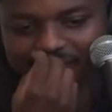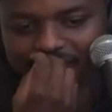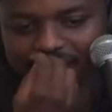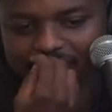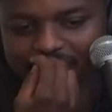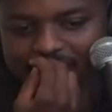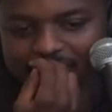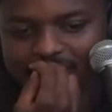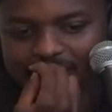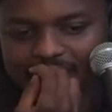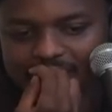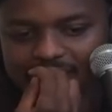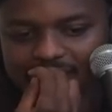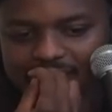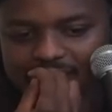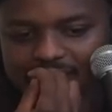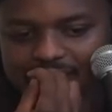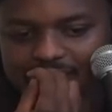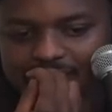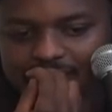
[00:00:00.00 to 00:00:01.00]

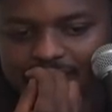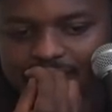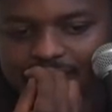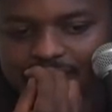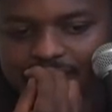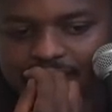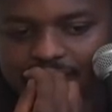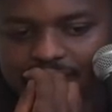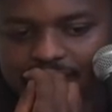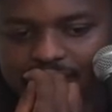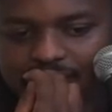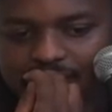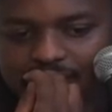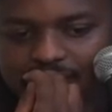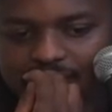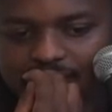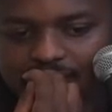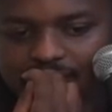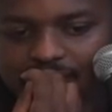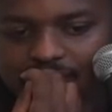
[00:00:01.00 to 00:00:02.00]

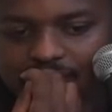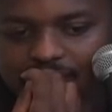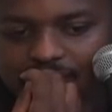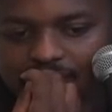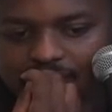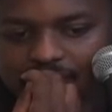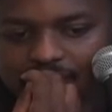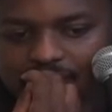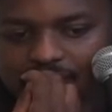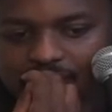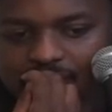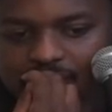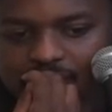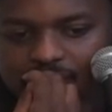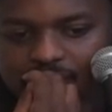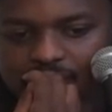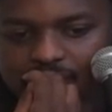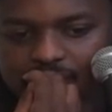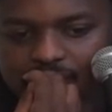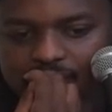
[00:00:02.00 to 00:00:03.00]

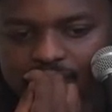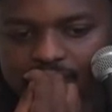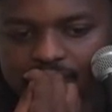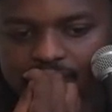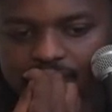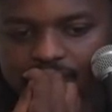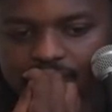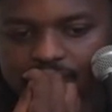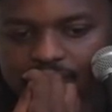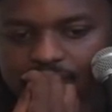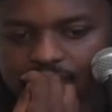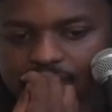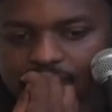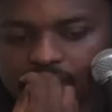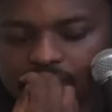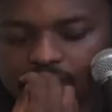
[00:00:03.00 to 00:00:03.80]
(not speaking)